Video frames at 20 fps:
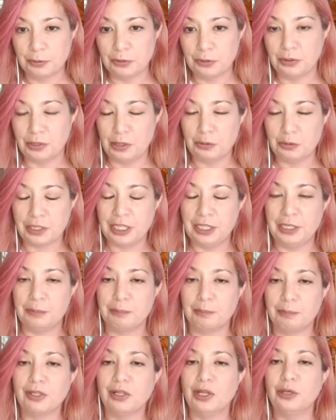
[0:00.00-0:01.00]
Pluto can
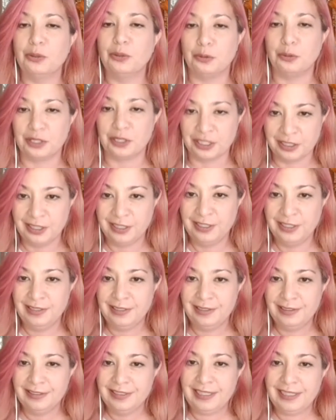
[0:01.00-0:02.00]
implode
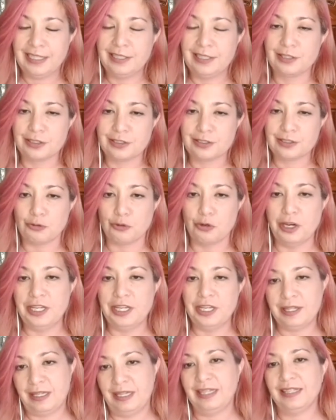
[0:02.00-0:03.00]
and destroy
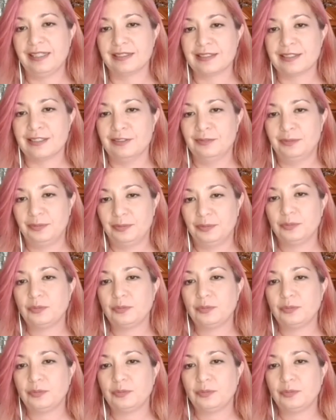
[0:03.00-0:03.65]
things,